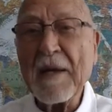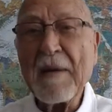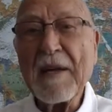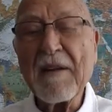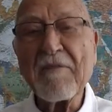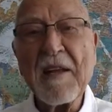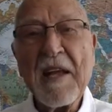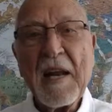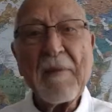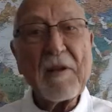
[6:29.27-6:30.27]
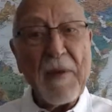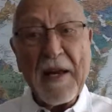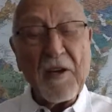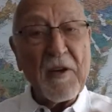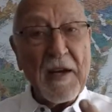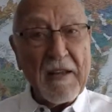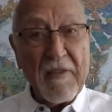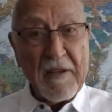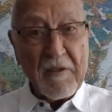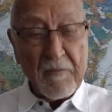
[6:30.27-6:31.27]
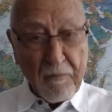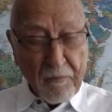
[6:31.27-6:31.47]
but let me explain it to you like this.